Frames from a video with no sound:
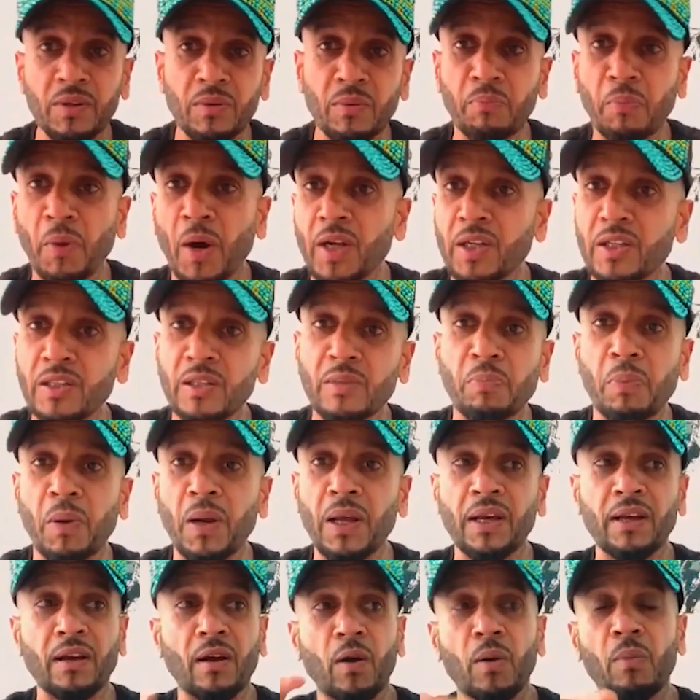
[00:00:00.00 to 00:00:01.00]
But he's
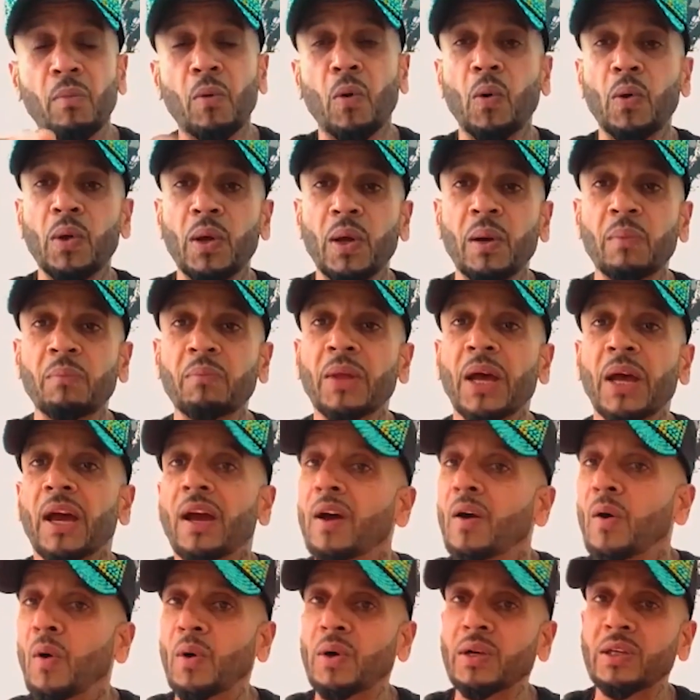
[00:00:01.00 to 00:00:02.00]
playing a harmonium
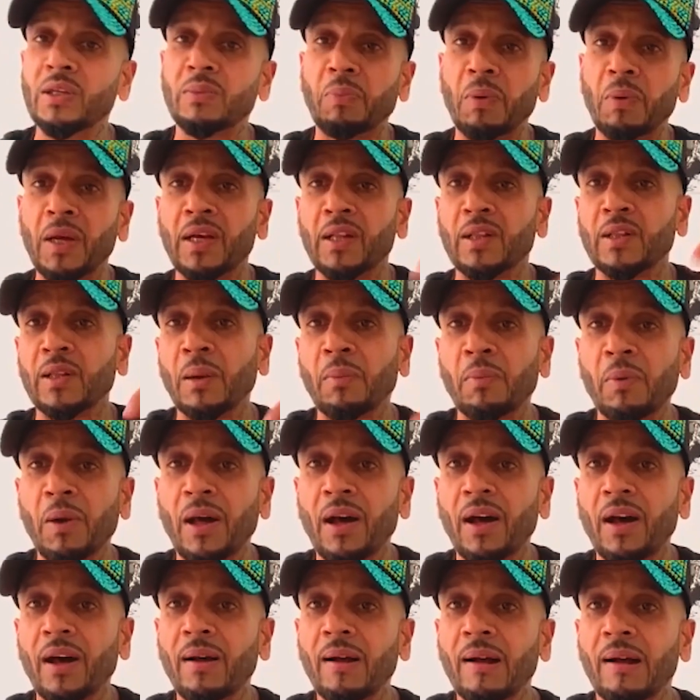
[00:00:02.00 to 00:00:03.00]
or he's playing
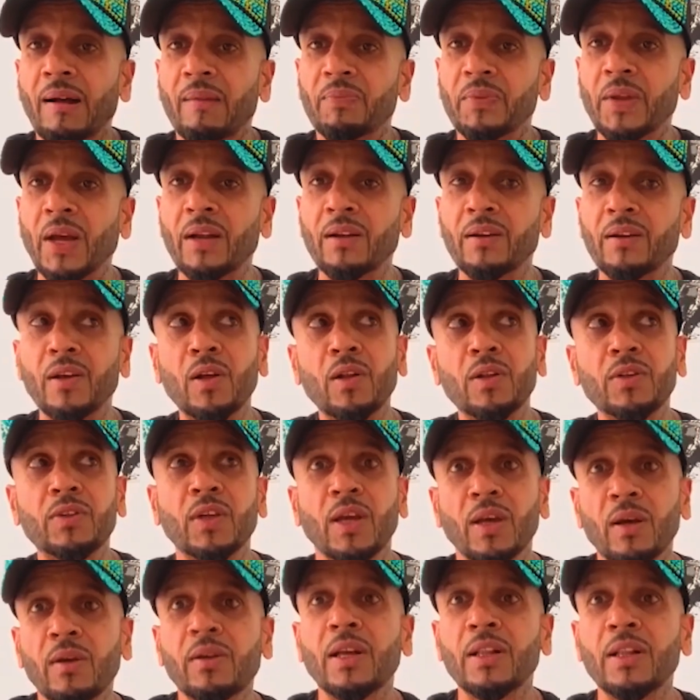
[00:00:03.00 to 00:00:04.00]
tabla, and he'll
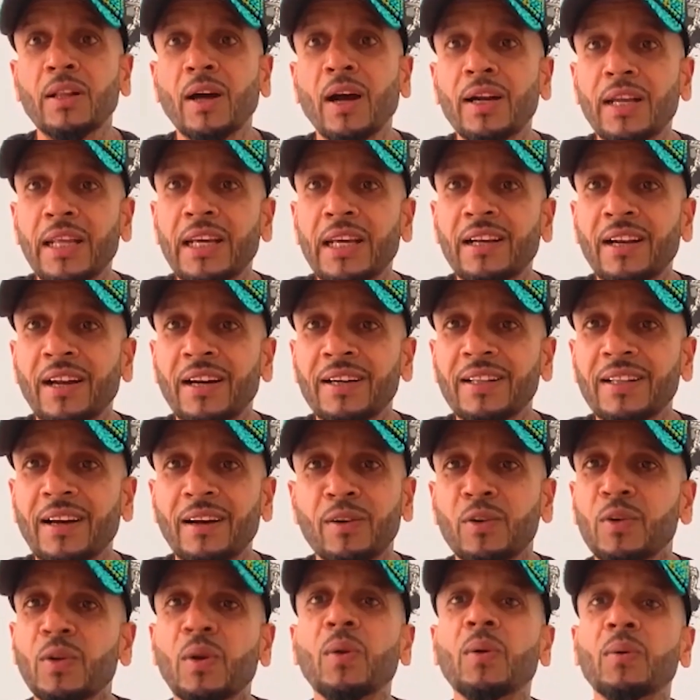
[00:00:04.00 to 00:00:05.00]
say, okay,
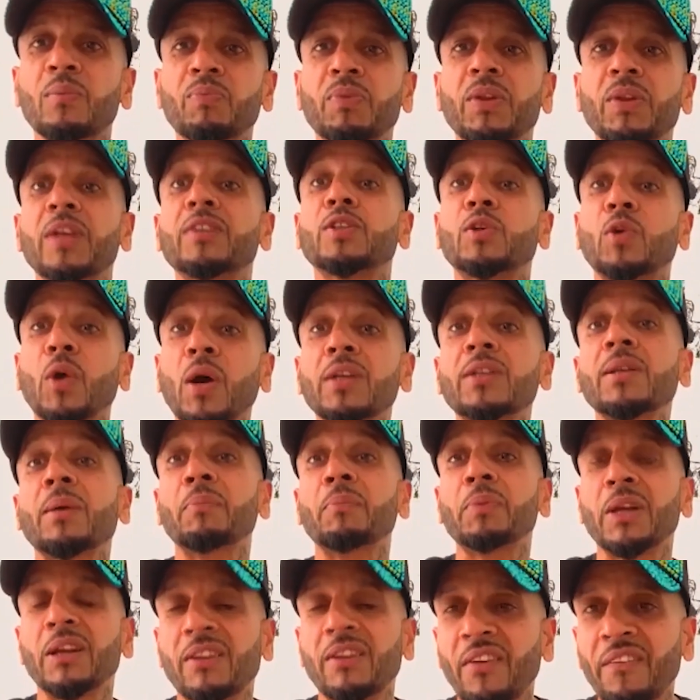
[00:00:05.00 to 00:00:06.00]
let's try
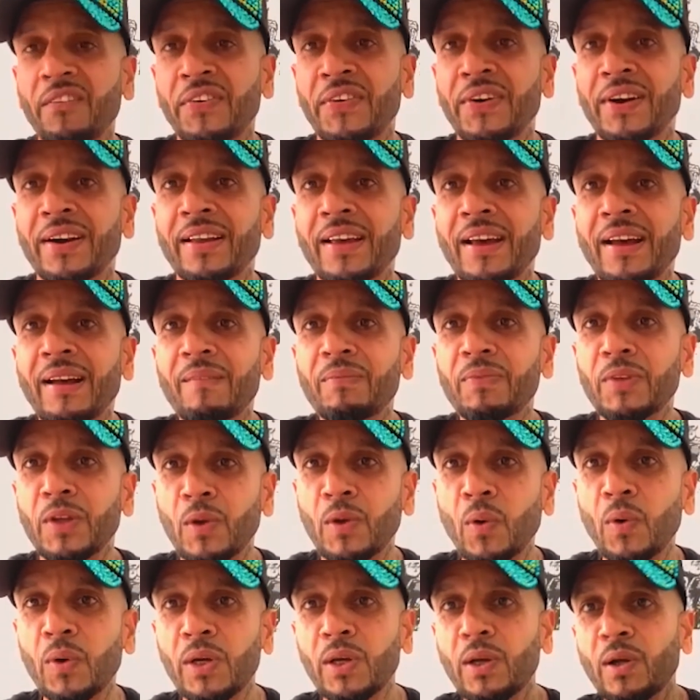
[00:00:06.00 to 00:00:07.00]
something different.
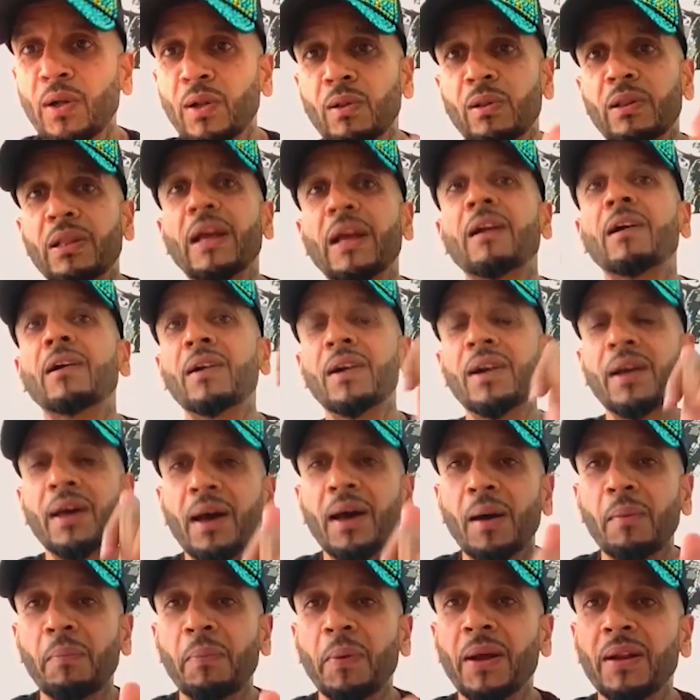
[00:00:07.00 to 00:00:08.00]
He'll layer it
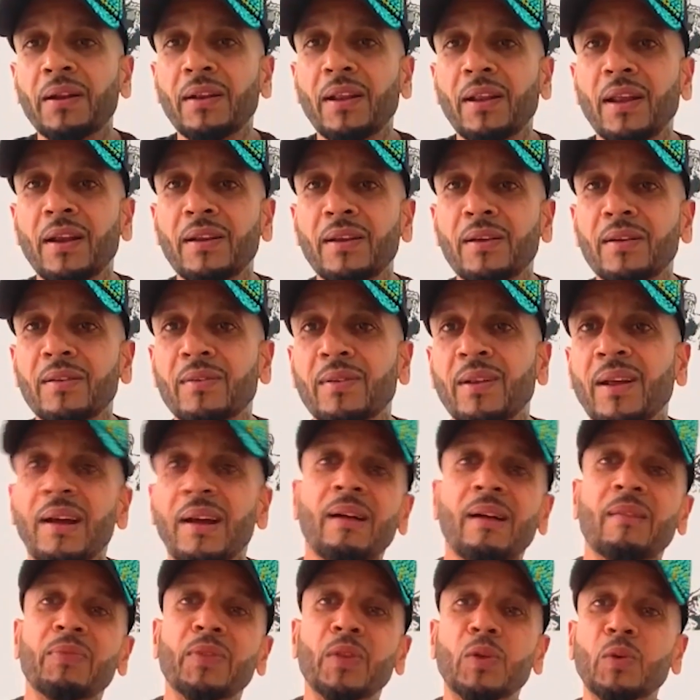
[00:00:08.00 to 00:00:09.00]
up, and then he'll
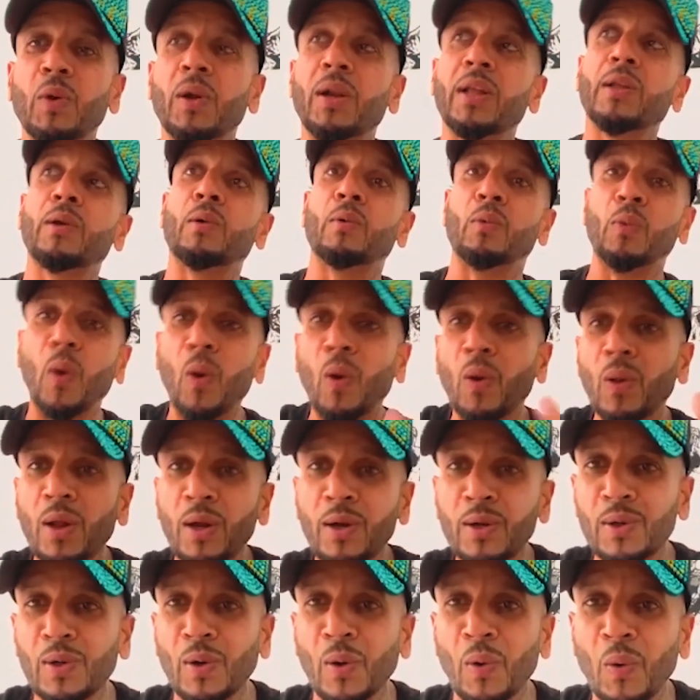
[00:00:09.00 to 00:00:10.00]
do another roll
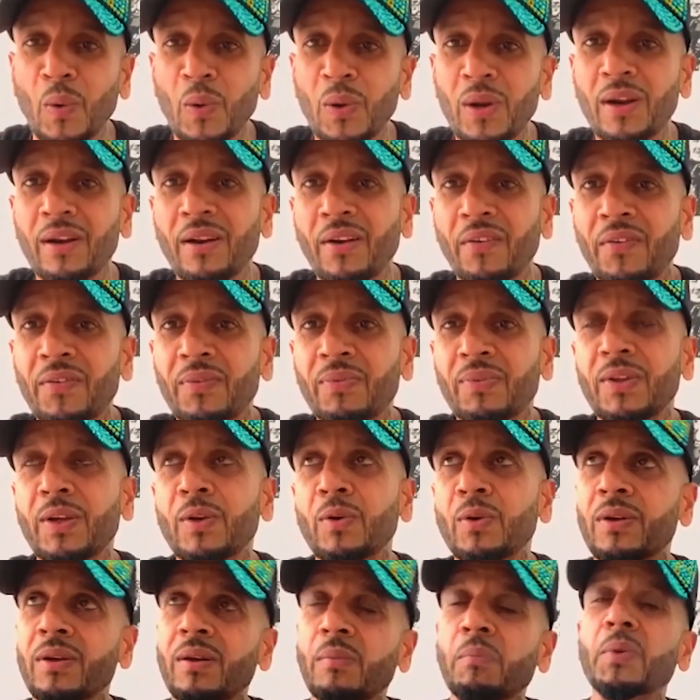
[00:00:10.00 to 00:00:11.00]
on Deol and different,
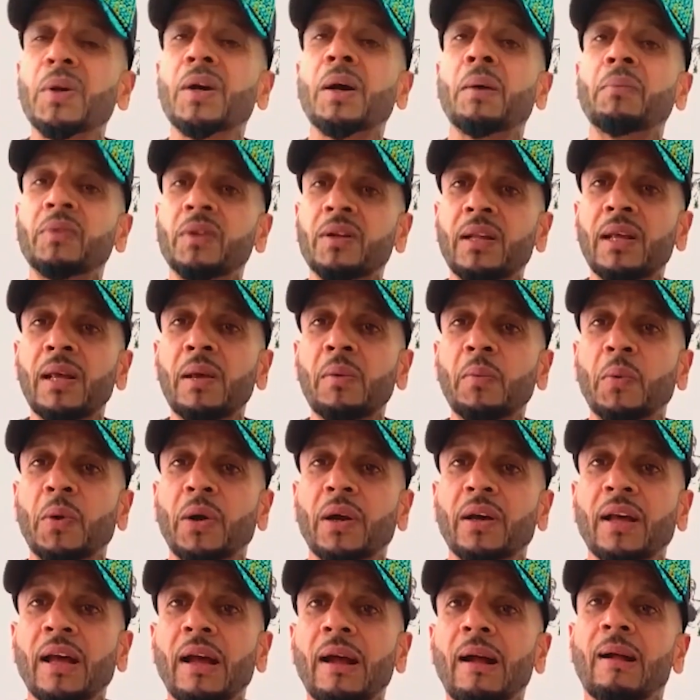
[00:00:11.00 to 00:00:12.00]
it becomes a teamwork.
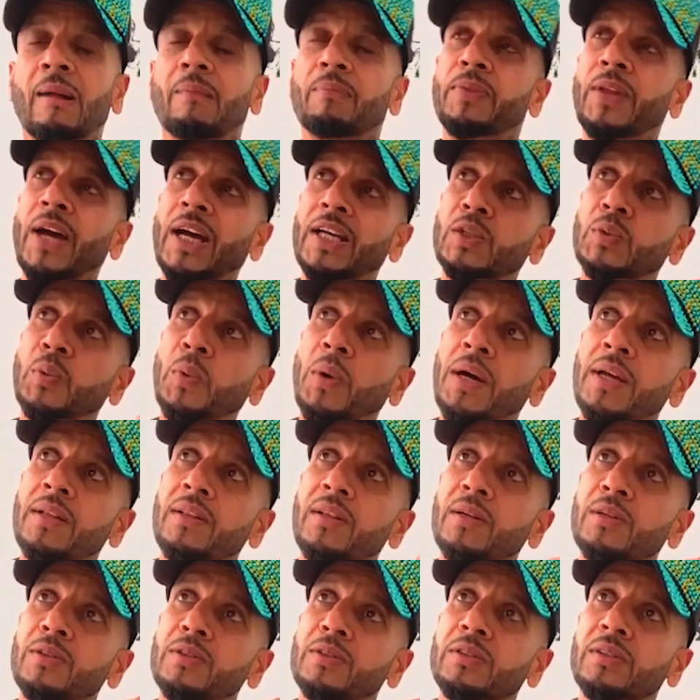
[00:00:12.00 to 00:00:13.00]
That's why
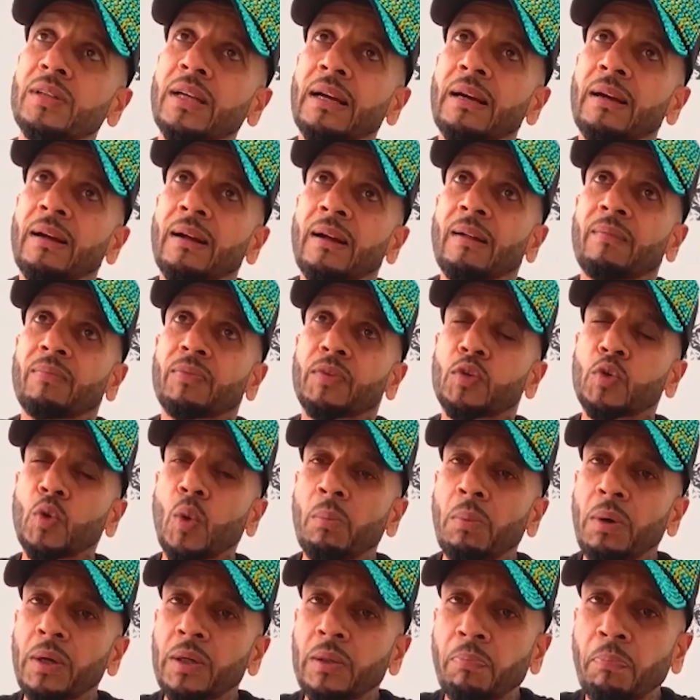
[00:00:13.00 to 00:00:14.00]
there's so
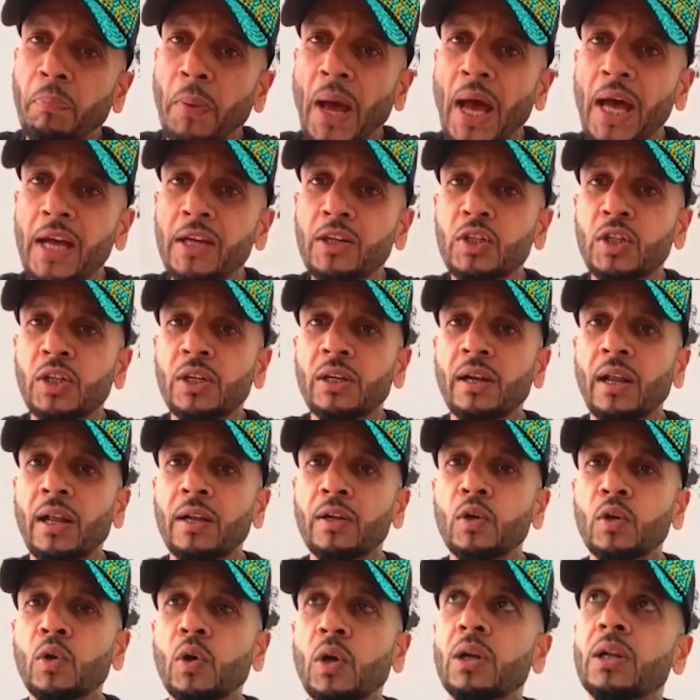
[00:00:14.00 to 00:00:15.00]
much passion, and
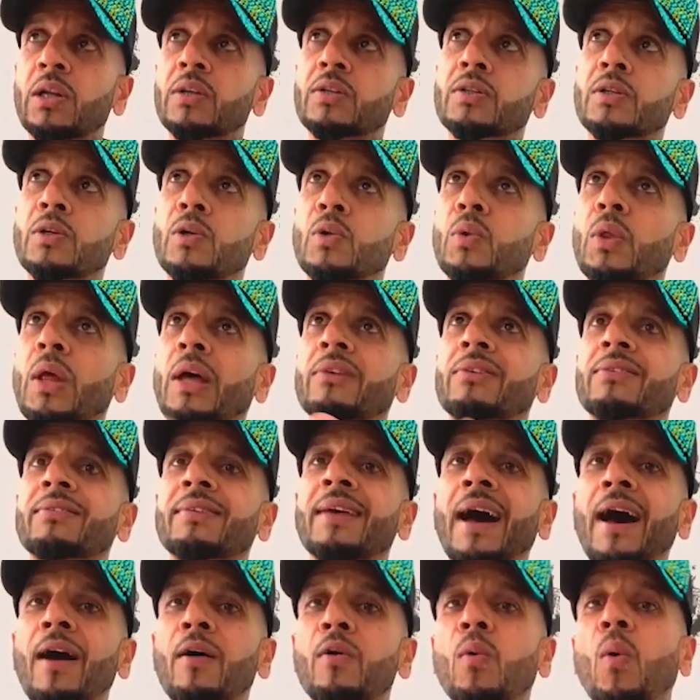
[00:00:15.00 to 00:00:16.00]
you can listen to that
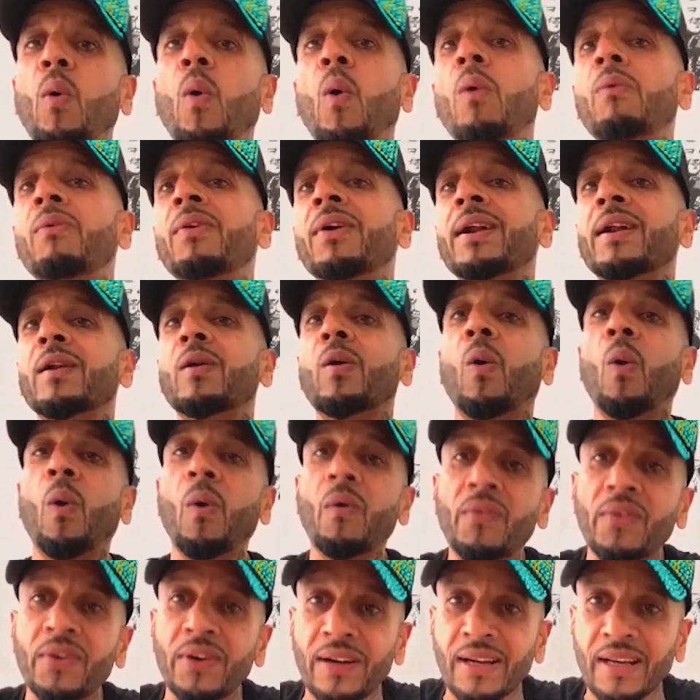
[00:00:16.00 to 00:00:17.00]
sound over and
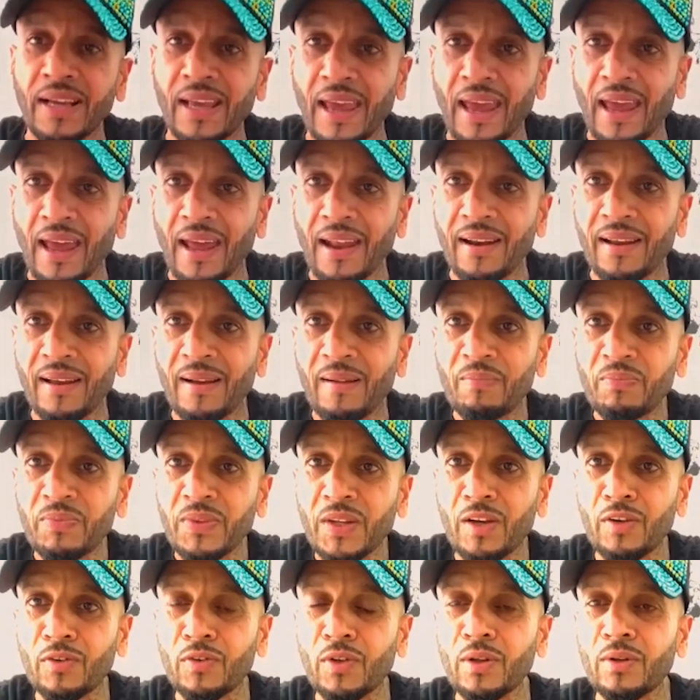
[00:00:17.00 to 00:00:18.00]
over again
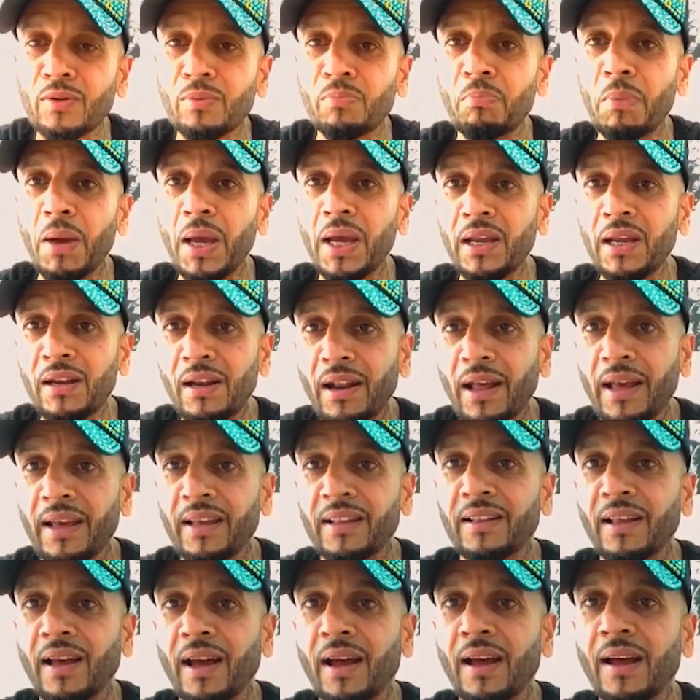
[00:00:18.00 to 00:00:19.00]
because it's made
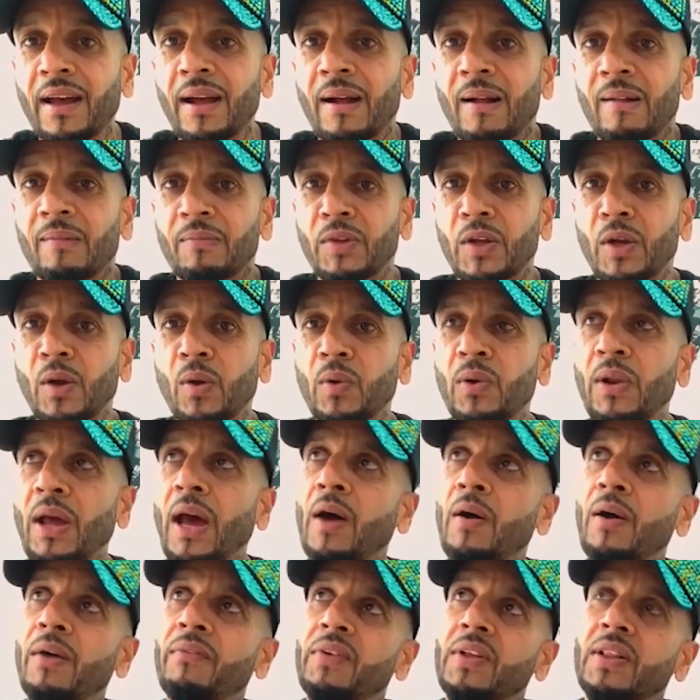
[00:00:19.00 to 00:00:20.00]
like that.
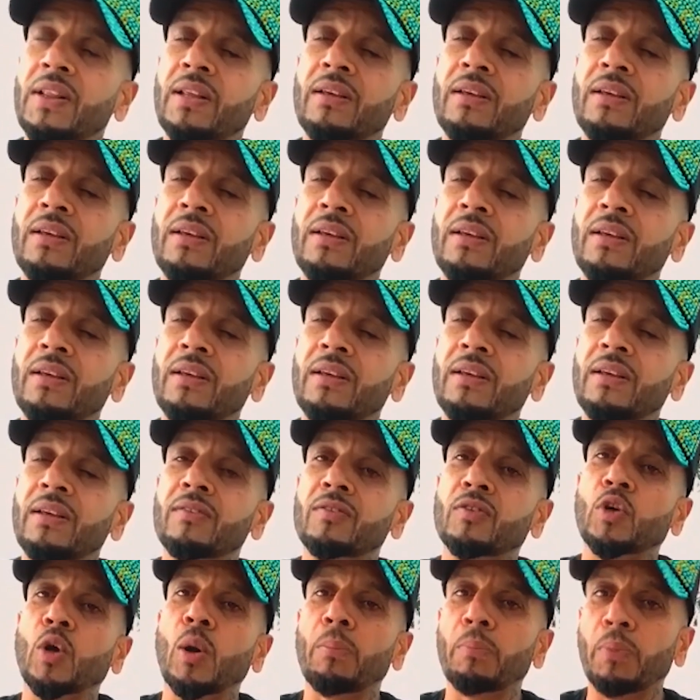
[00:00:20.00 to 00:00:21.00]
Now everything is
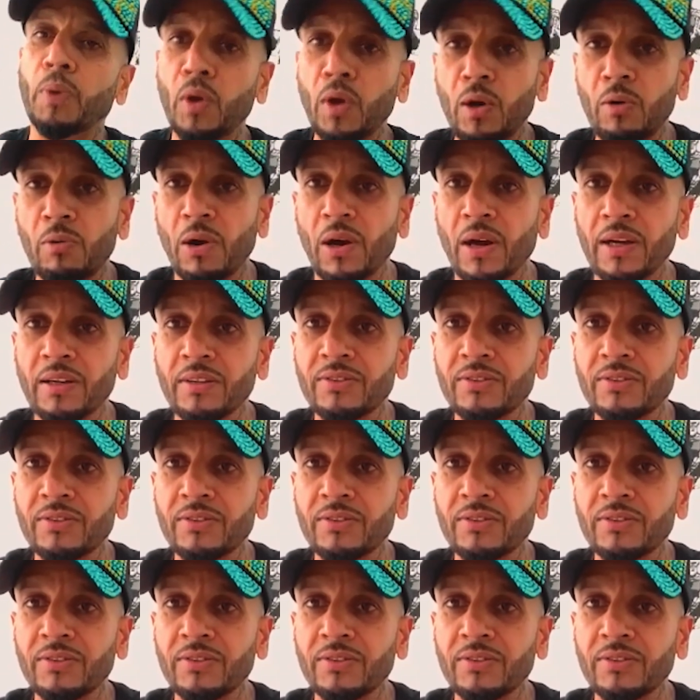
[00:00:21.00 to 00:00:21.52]
computerized.